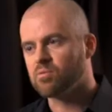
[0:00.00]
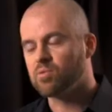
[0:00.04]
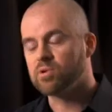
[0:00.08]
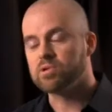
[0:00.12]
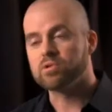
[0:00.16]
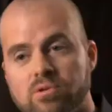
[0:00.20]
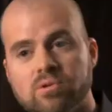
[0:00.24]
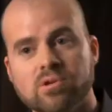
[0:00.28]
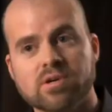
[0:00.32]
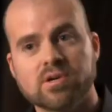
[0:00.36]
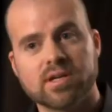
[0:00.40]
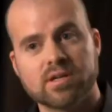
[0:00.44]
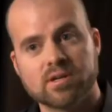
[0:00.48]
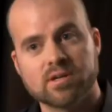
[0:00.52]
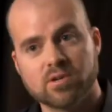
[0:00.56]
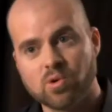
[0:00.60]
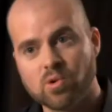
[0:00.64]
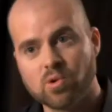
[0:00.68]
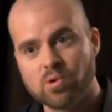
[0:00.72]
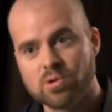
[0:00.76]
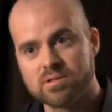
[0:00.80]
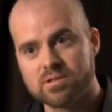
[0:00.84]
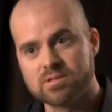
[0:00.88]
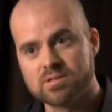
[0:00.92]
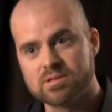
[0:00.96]
when you look at it
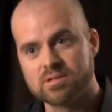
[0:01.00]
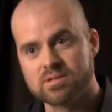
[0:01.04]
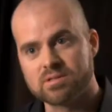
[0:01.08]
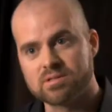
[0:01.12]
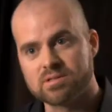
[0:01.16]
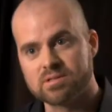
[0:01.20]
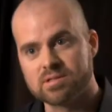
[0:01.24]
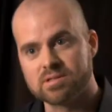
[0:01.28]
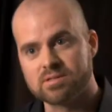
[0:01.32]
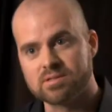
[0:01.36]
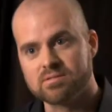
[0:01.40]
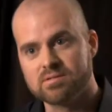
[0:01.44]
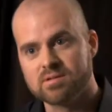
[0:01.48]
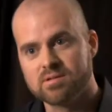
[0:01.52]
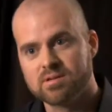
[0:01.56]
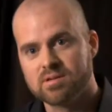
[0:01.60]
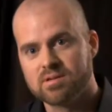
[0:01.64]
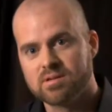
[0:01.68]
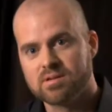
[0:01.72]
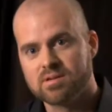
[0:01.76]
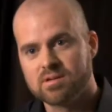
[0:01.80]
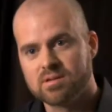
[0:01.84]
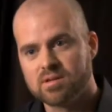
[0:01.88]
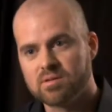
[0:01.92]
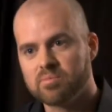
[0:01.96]
holistically,
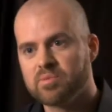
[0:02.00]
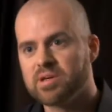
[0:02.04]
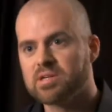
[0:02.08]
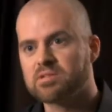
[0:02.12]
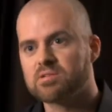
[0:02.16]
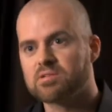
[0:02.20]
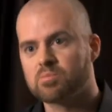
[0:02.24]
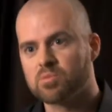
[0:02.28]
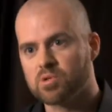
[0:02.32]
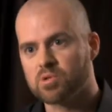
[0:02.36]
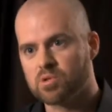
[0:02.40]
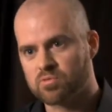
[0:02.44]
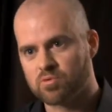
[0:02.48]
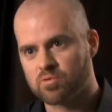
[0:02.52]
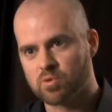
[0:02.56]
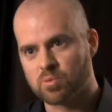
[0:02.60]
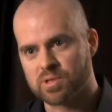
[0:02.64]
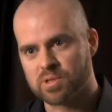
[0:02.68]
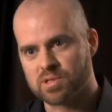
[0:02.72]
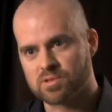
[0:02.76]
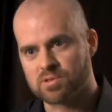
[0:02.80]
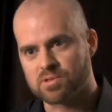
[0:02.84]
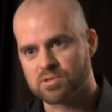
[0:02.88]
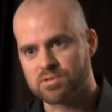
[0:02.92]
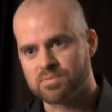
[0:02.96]
it makes a beautiful
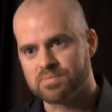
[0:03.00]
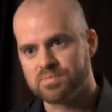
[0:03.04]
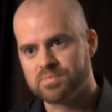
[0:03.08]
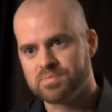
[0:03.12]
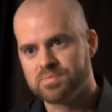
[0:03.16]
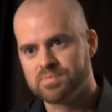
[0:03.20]
picture.